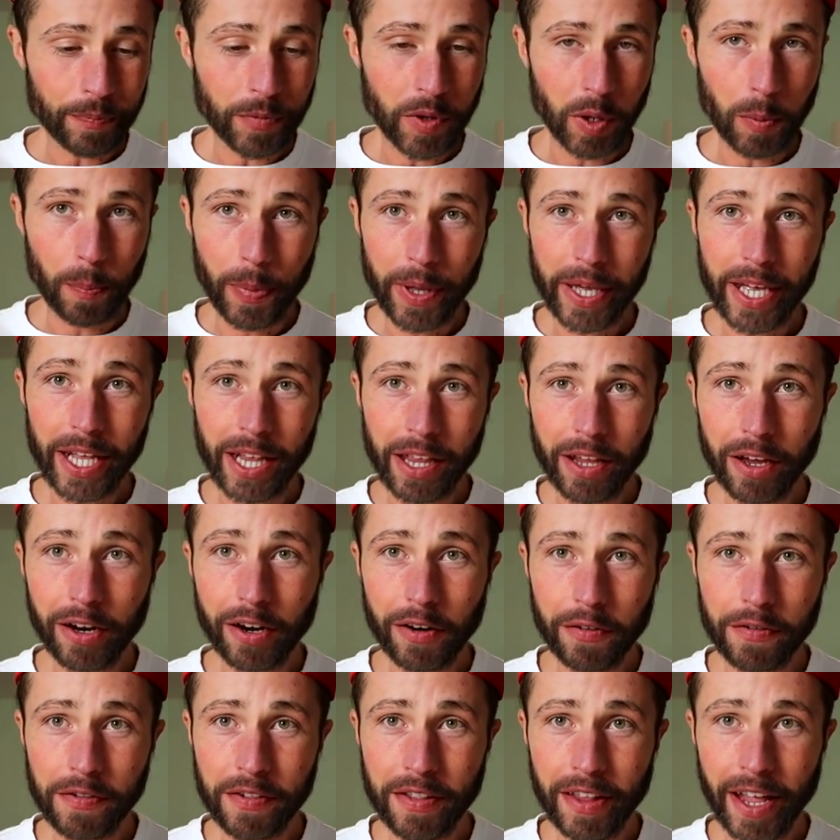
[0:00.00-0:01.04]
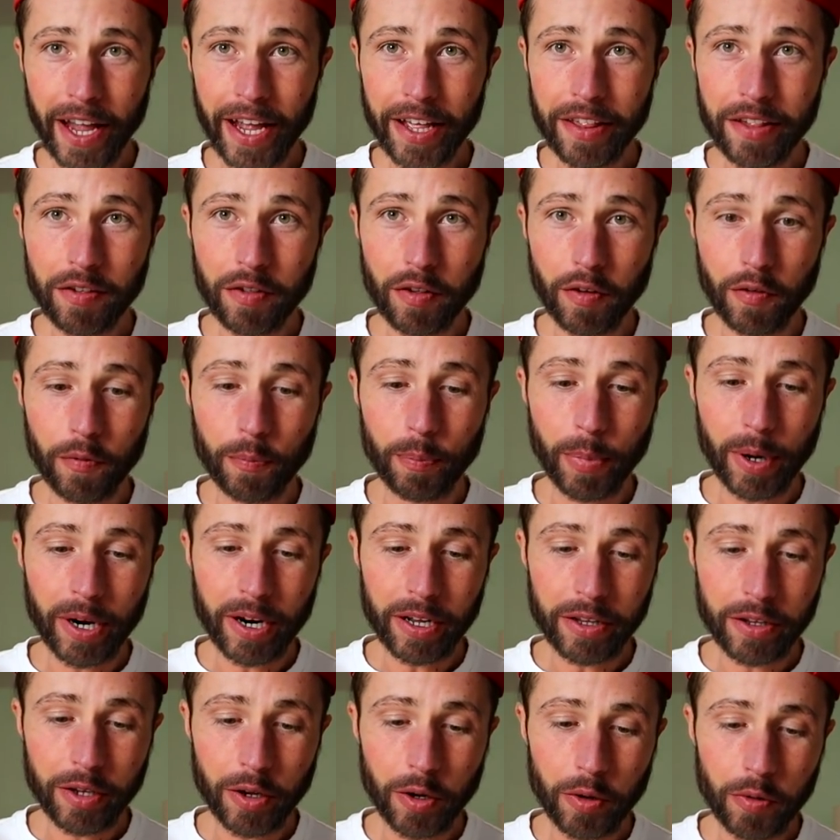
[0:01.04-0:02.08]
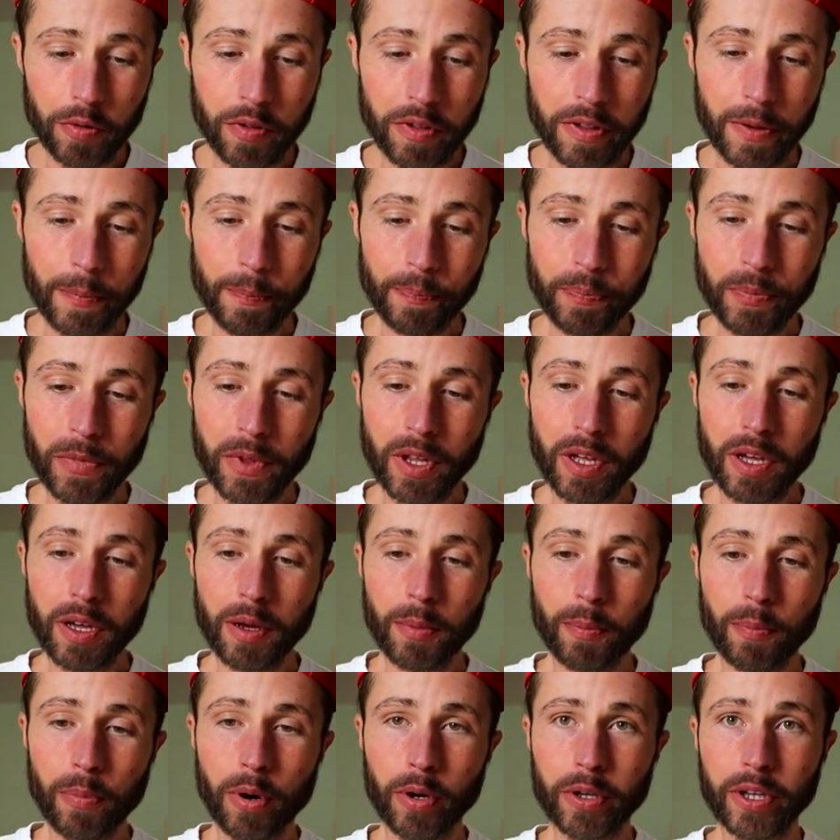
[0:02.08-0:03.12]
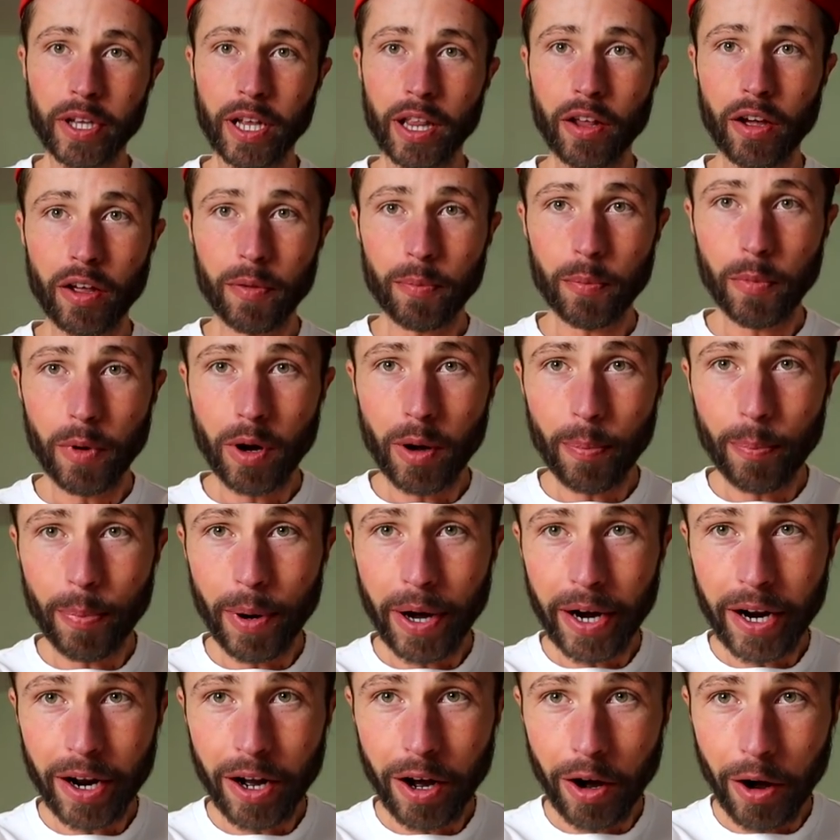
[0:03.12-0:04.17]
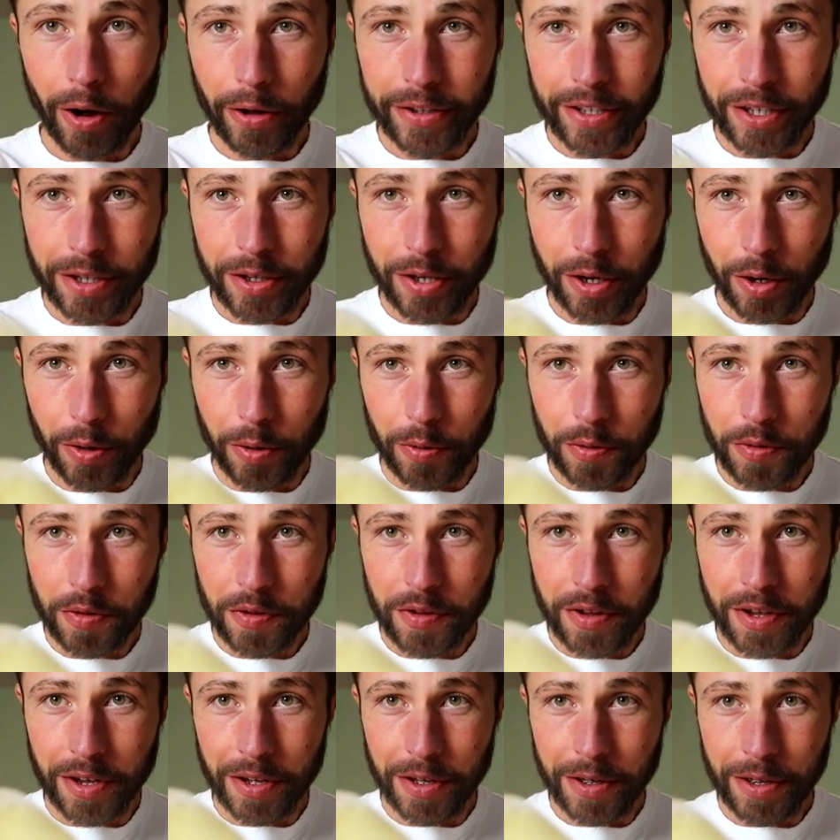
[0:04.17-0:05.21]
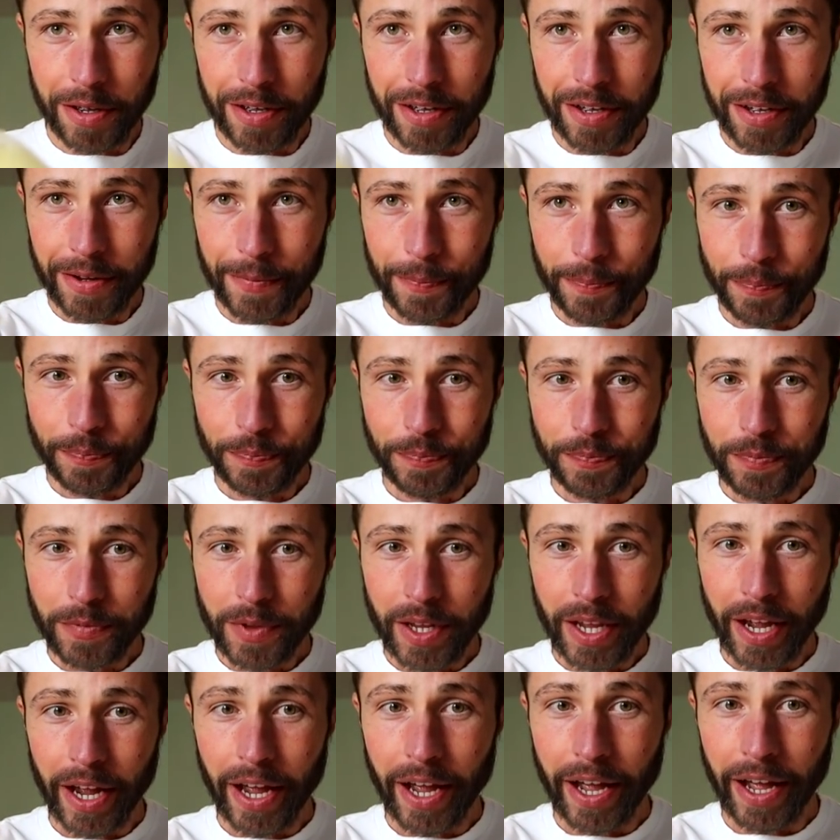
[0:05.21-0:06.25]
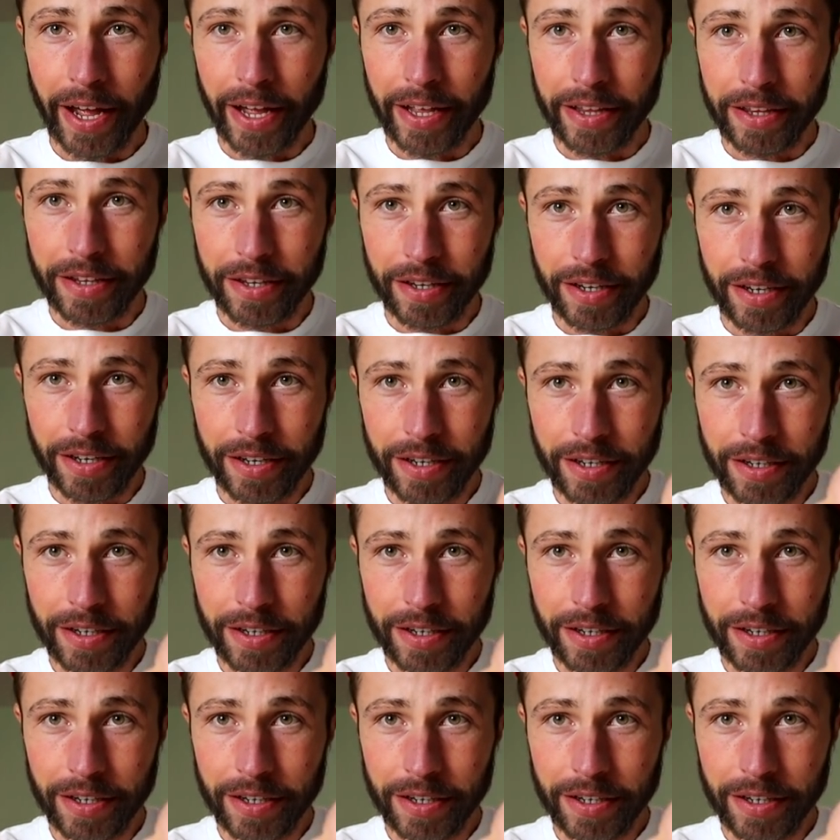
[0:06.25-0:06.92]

to pick a lot of slices of butter toast, put a lot more butter on the toast, and